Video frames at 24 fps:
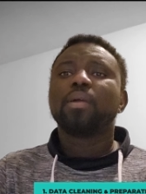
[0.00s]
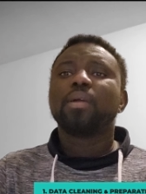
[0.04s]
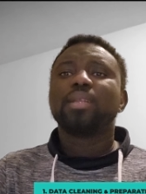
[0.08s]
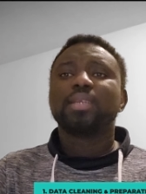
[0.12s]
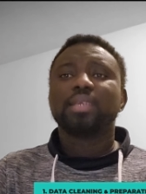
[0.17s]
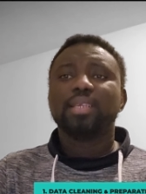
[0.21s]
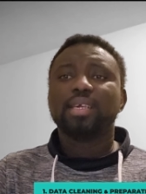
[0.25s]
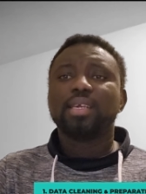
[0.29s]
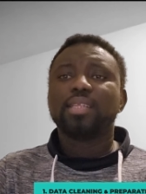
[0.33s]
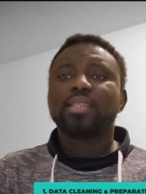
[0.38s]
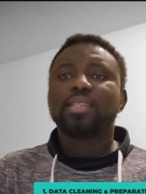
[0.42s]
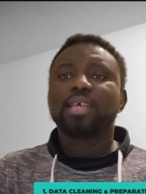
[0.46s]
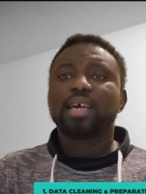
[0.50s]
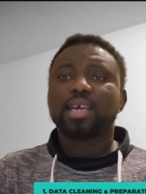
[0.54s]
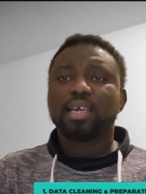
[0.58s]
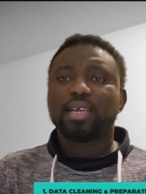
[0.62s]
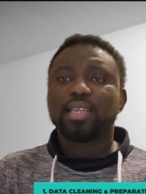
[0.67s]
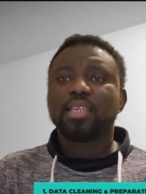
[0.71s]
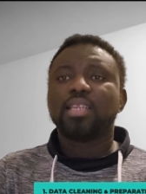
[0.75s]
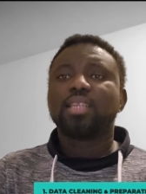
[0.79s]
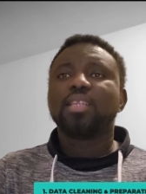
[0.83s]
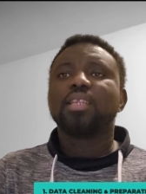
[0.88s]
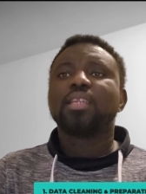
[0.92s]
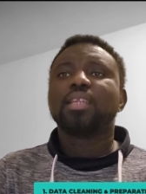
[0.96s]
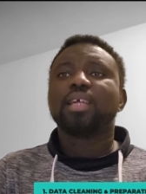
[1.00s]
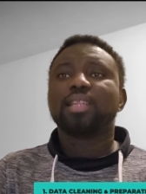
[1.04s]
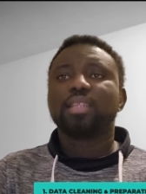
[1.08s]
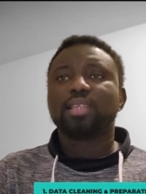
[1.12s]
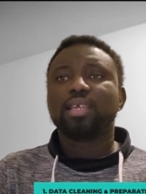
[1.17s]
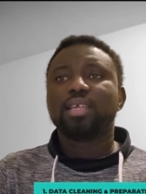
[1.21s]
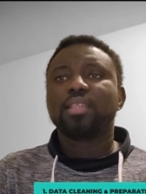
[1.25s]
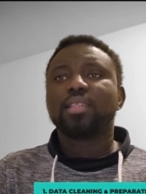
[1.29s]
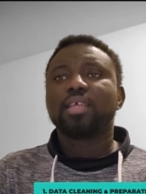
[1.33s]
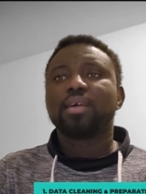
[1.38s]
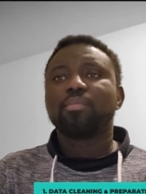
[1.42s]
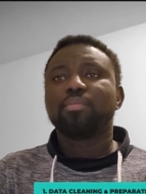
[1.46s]
data cleaning and
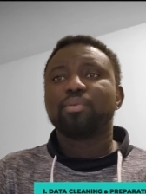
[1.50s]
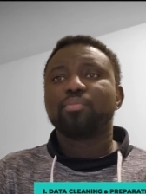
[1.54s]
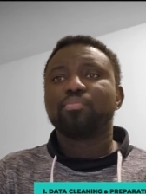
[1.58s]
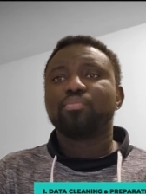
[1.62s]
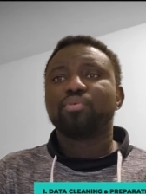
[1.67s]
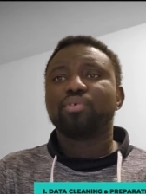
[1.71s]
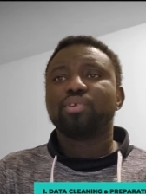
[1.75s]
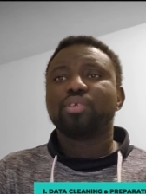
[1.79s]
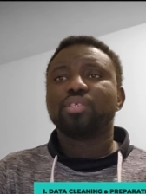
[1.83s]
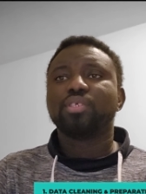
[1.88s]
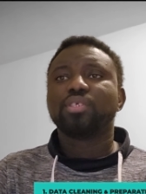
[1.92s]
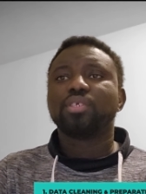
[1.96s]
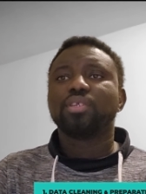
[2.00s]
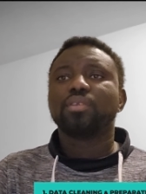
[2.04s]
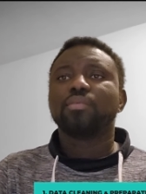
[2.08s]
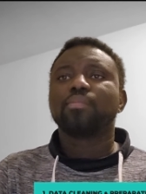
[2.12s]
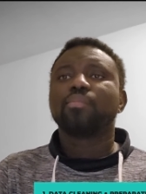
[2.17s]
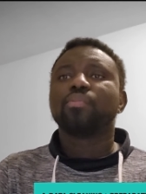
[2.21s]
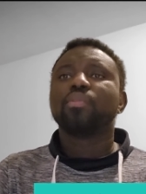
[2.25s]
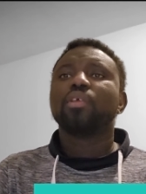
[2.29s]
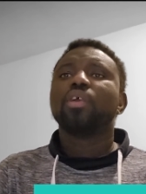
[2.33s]
data preparation.